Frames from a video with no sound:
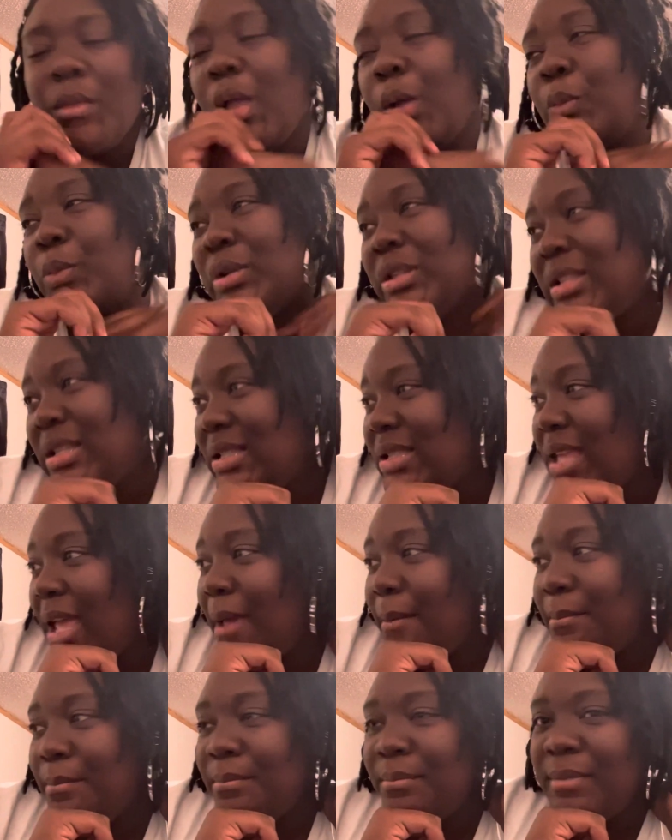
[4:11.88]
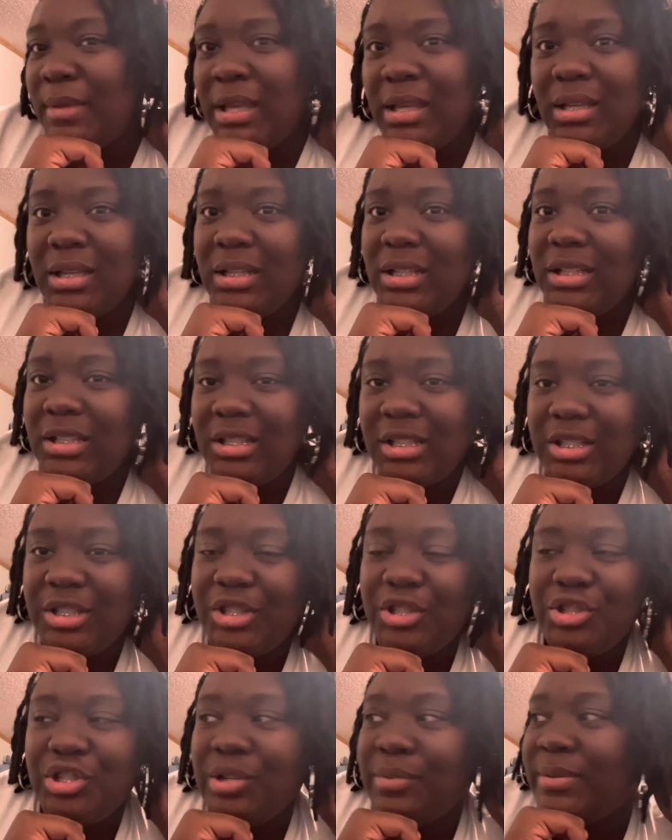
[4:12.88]
what does that mean?
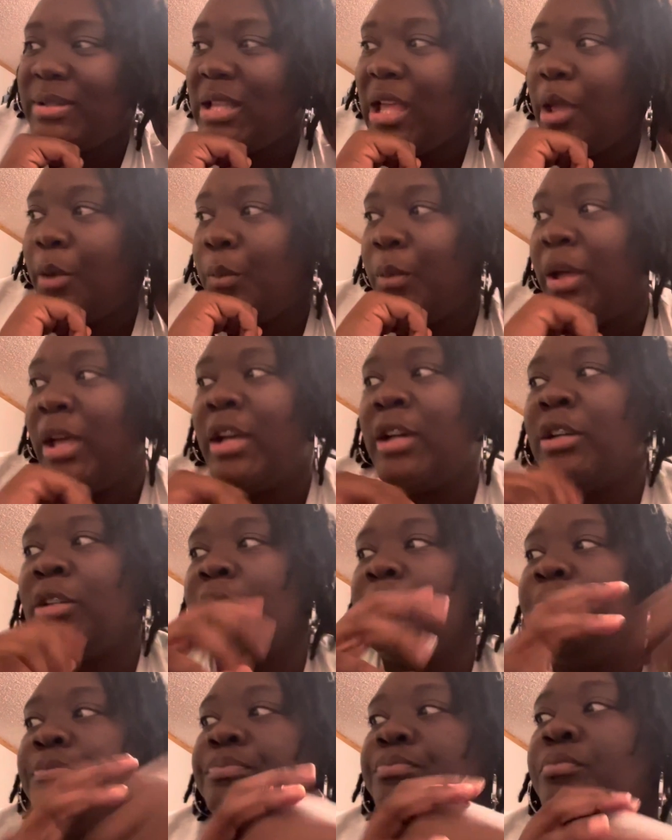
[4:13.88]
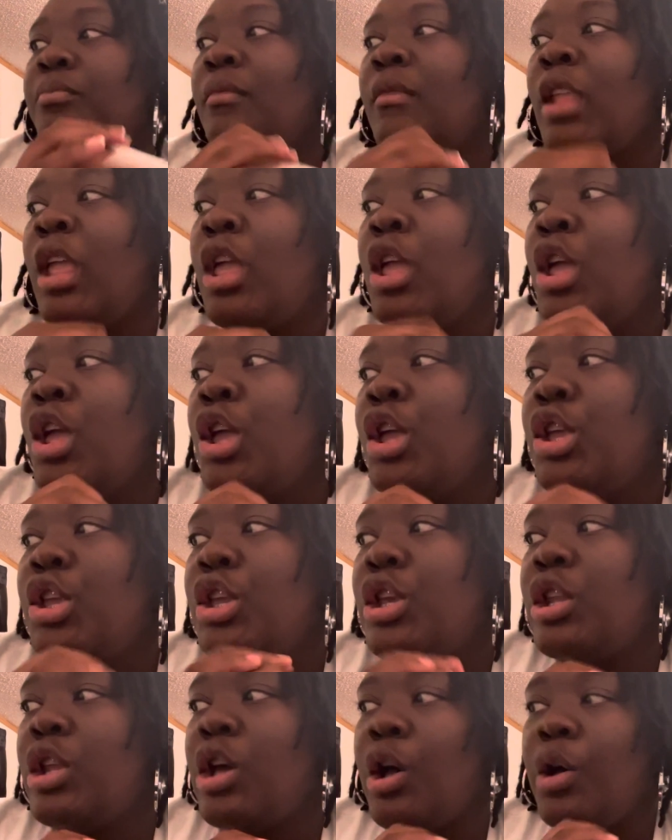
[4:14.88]
So she was like, well,
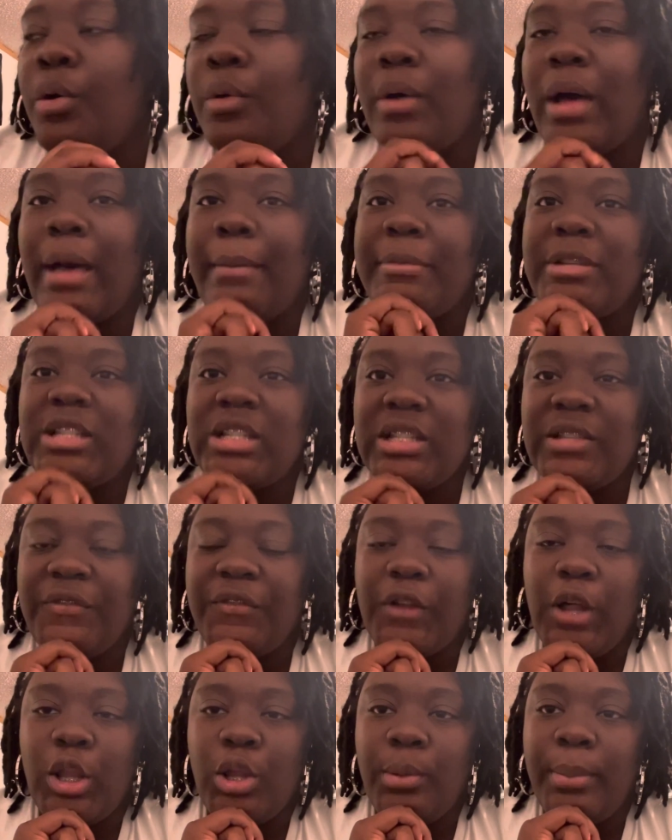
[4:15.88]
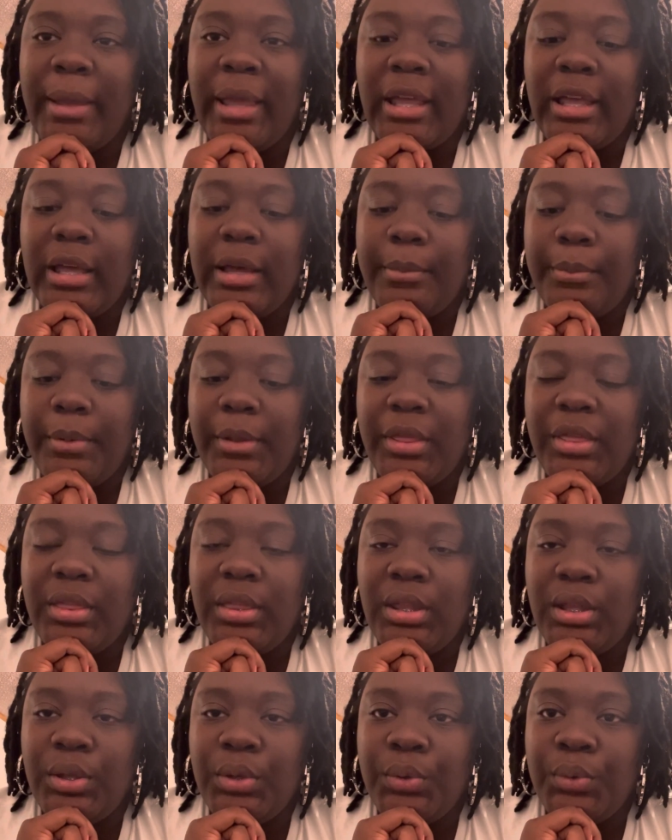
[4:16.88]
you know, I'm gonna just follow back up with
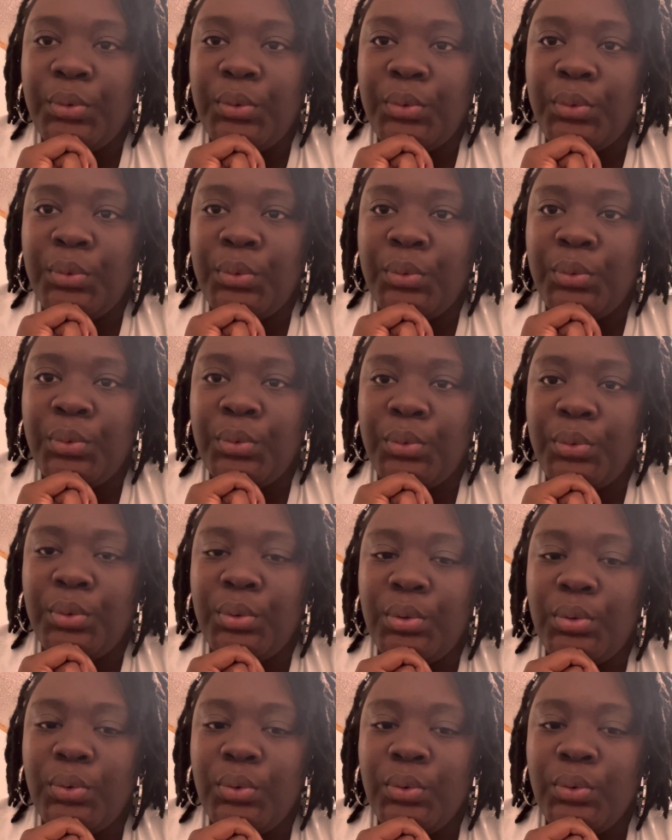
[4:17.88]
you,